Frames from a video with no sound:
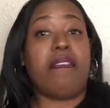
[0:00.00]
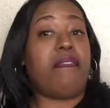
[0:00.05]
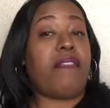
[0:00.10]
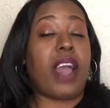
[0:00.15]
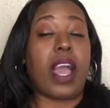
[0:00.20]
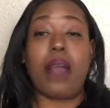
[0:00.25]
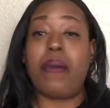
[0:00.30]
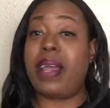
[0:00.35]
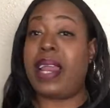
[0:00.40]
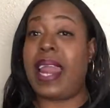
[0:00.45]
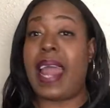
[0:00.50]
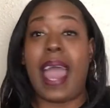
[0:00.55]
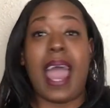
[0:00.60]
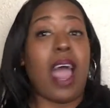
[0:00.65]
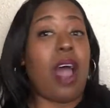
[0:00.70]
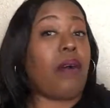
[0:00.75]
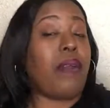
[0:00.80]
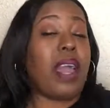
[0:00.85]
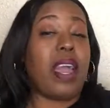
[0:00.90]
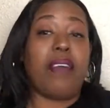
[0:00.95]
very
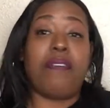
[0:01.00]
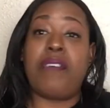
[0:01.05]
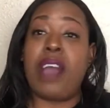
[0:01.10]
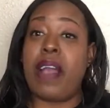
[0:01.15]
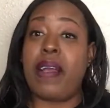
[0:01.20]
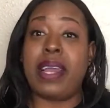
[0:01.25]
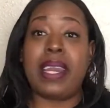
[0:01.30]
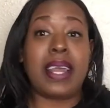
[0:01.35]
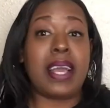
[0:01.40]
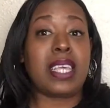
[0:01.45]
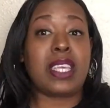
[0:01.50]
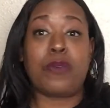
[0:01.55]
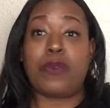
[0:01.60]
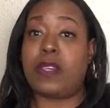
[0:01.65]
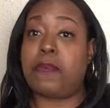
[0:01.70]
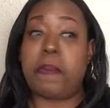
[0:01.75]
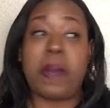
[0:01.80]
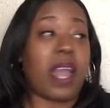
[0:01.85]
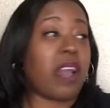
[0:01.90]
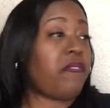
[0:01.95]
loud very
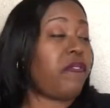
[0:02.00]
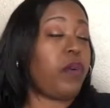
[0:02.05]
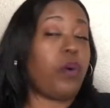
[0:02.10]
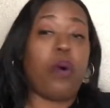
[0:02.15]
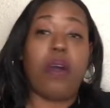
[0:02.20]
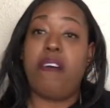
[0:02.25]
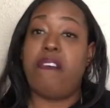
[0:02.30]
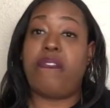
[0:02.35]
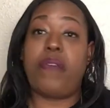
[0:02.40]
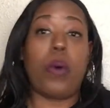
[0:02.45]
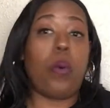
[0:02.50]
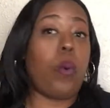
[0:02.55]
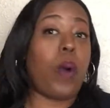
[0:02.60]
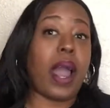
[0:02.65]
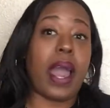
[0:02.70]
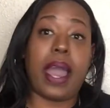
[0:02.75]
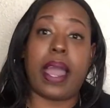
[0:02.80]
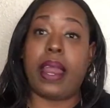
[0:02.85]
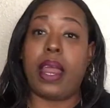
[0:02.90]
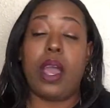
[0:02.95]
disrespectful for
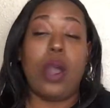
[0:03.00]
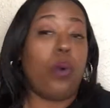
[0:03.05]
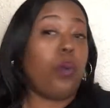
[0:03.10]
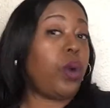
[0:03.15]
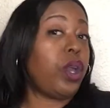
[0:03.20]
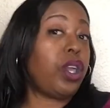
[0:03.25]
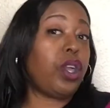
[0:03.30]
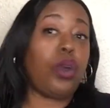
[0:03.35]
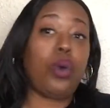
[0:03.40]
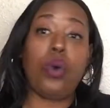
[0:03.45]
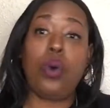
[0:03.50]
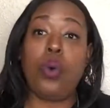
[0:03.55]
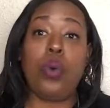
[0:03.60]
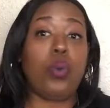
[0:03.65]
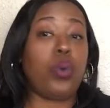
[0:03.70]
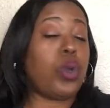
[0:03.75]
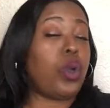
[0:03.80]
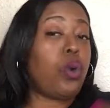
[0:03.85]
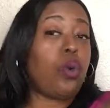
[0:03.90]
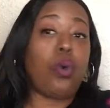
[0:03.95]
what when
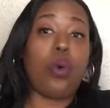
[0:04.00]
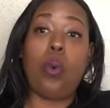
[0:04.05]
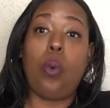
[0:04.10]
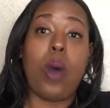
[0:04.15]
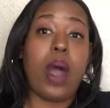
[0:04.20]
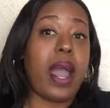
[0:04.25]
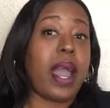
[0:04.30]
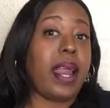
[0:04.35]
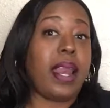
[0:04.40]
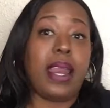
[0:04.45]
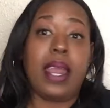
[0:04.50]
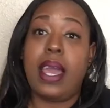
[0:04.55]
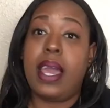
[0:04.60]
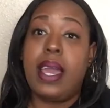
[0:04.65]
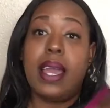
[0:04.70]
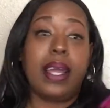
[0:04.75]
you you the one